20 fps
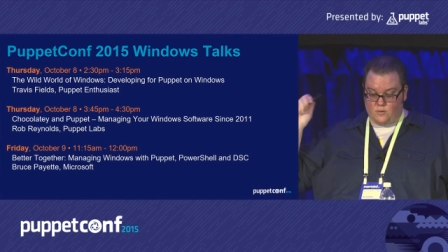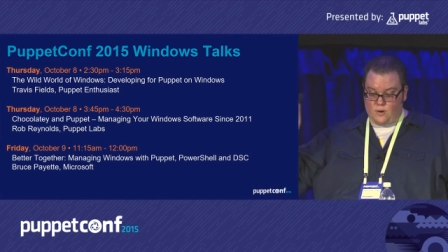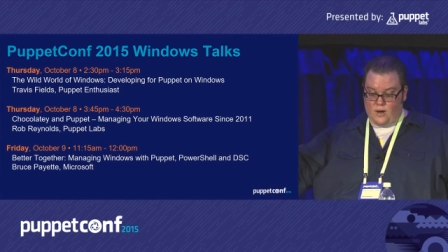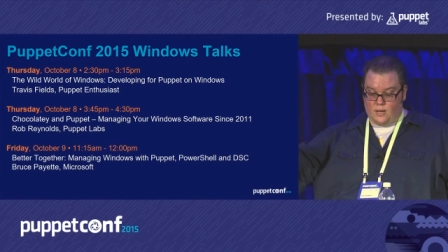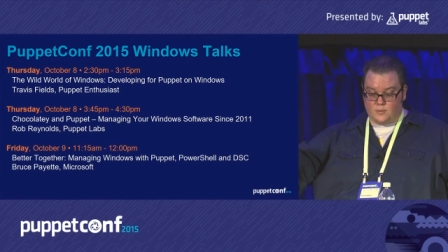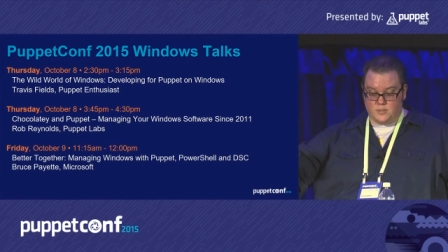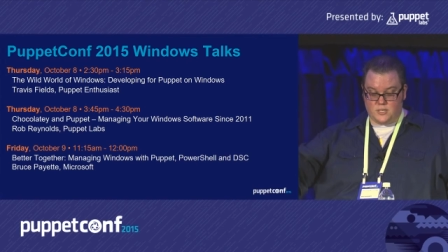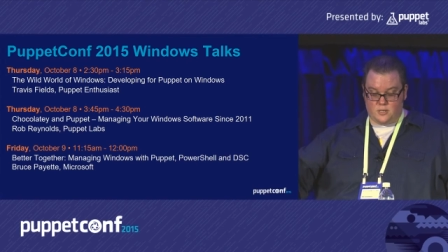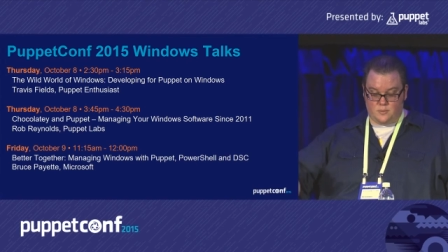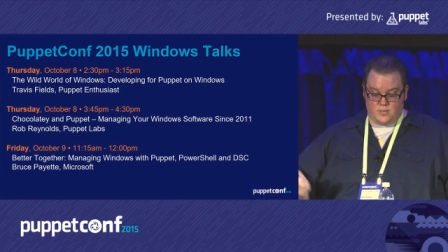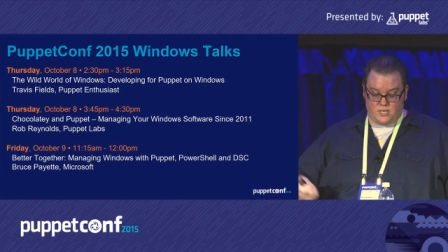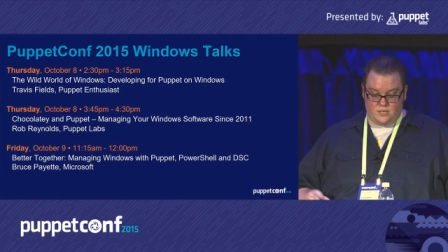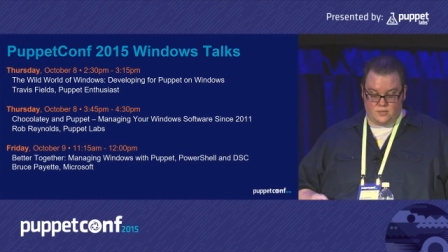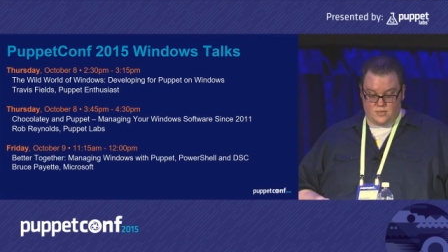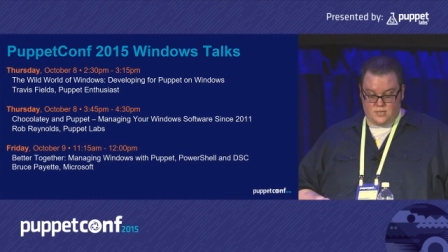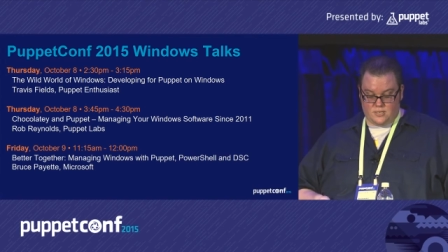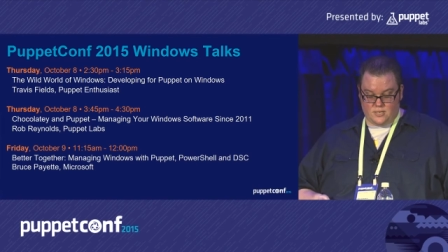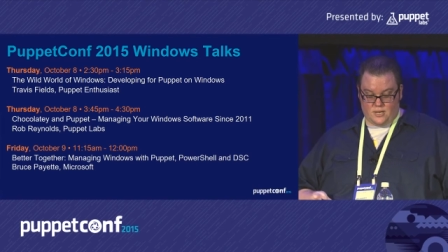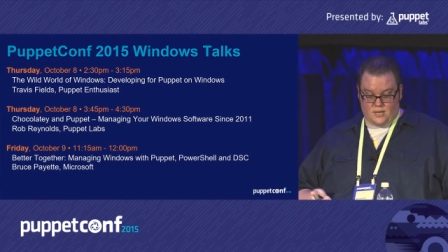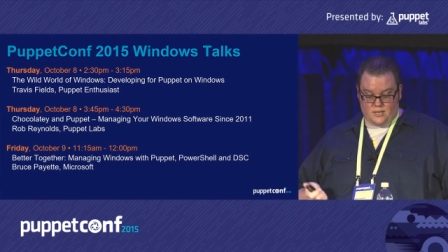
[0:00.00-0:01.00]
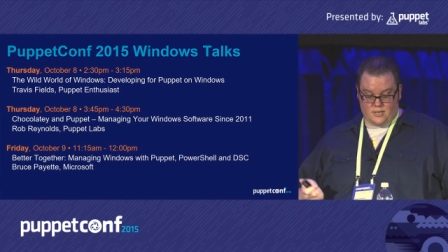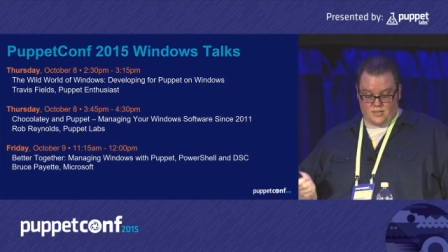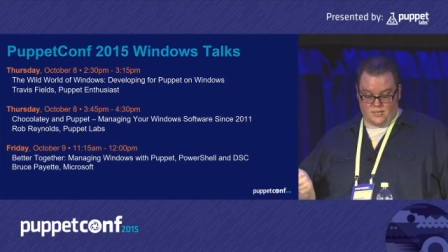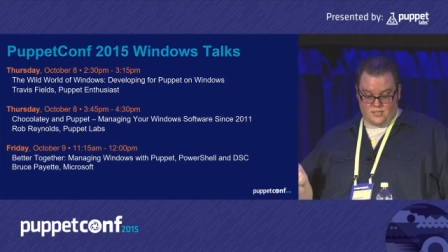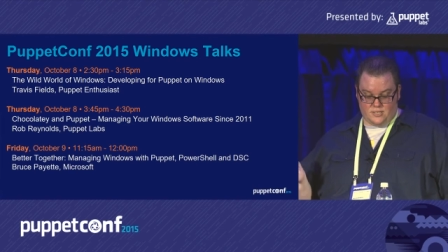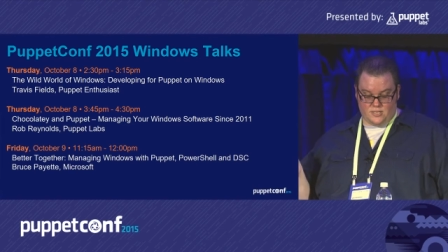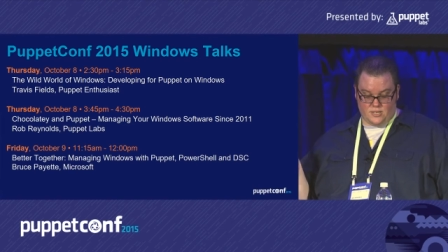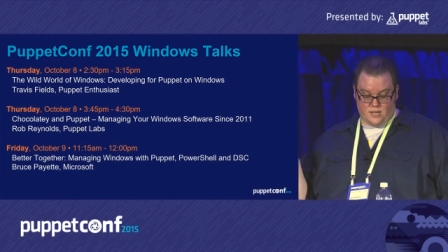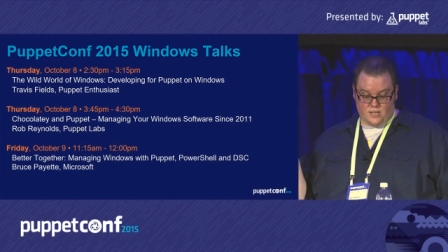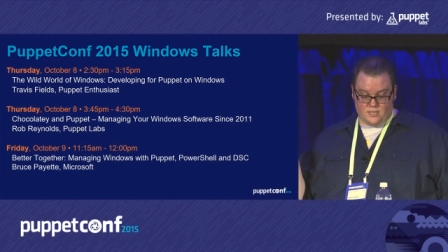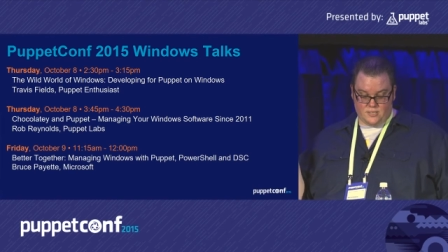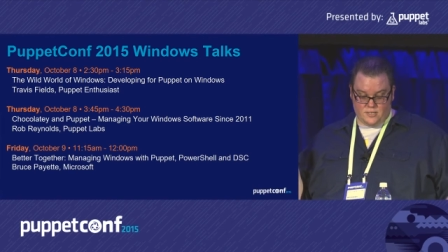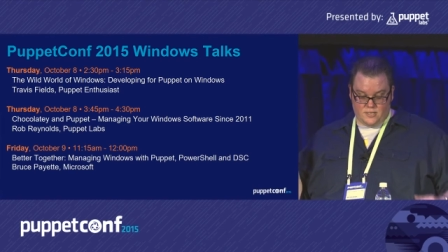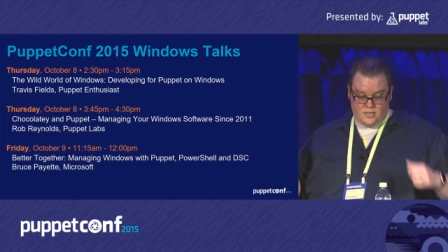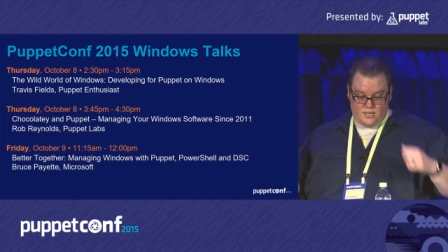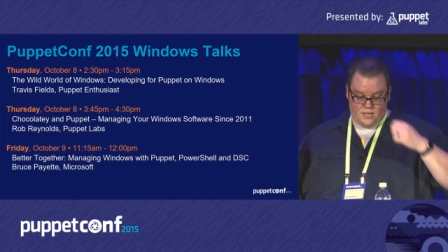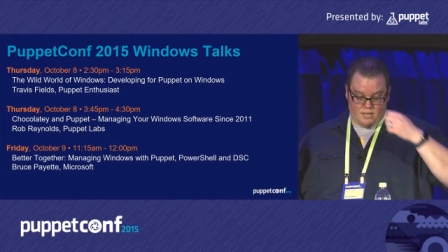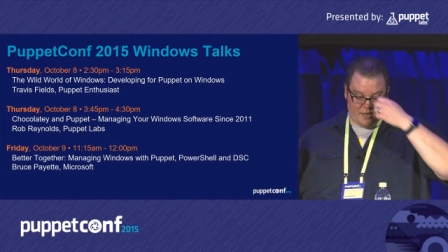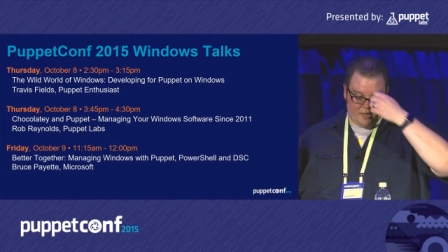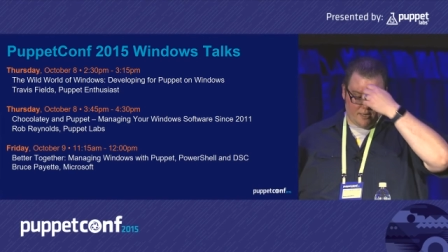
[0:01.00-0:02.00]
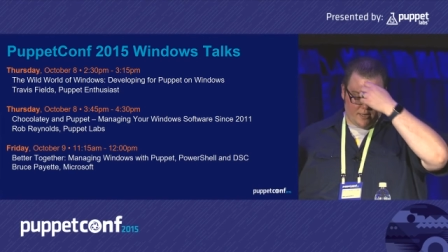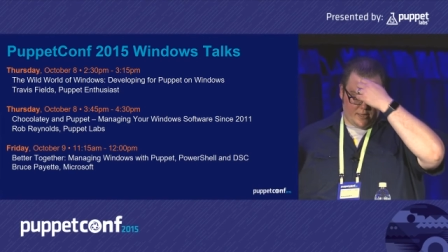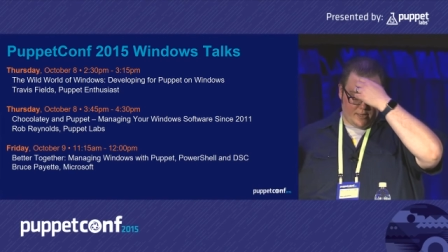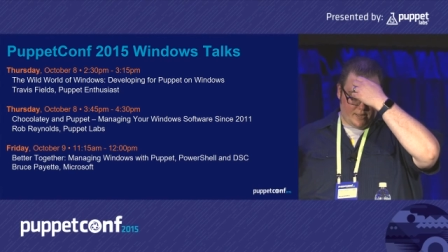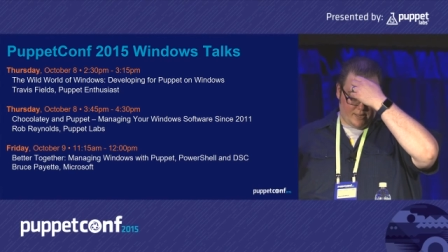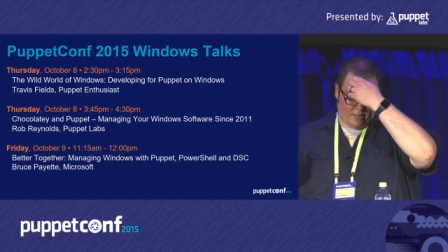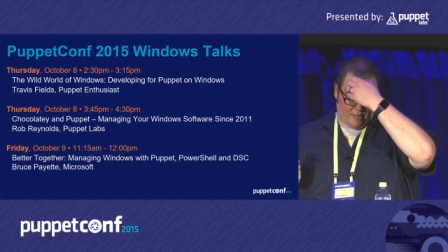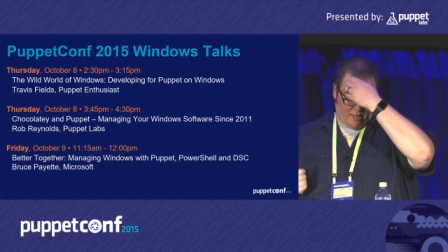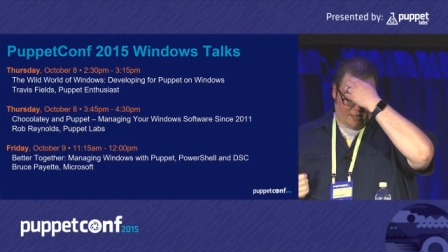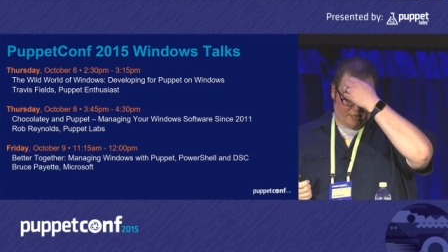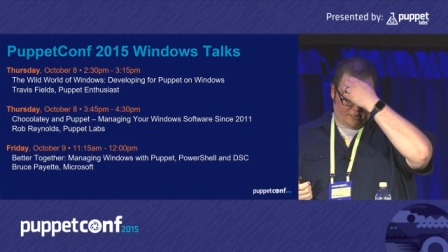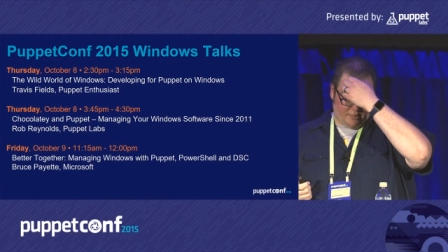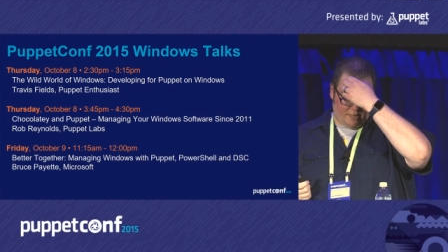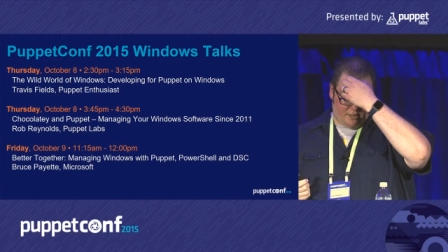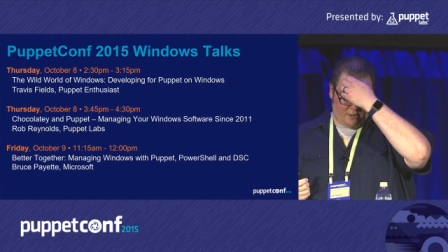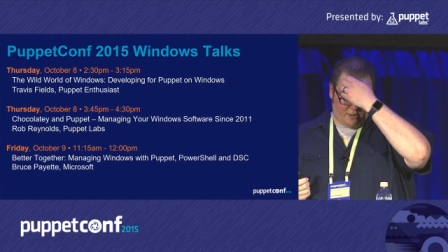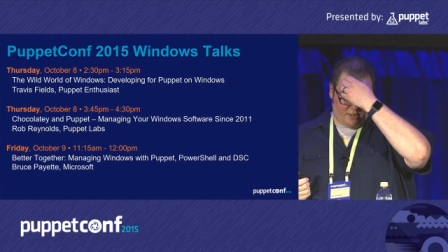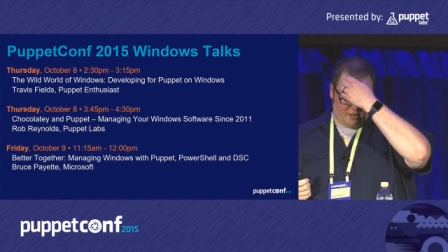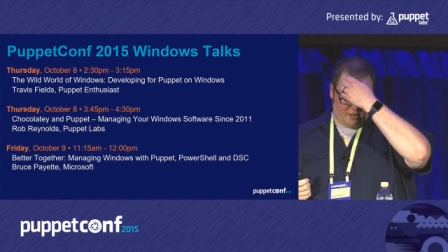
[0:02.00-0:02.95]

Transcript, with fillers: Rob's going to be doing a talk on Chocolatey uh, later